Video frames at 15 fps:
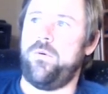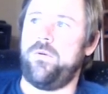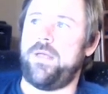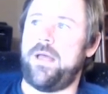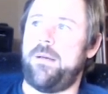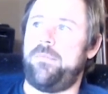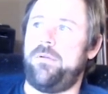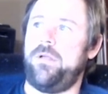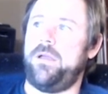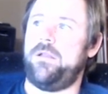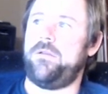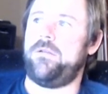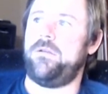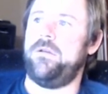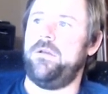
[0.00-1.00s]
So if I come
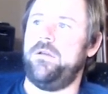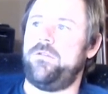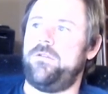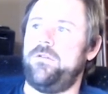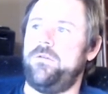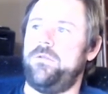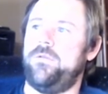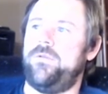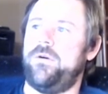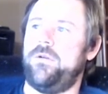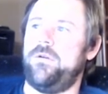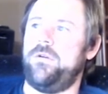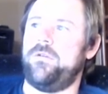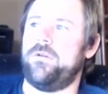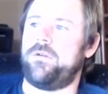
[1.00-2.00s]
back into my plant list
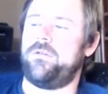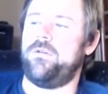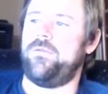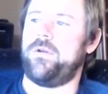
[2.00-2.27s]
now, I can see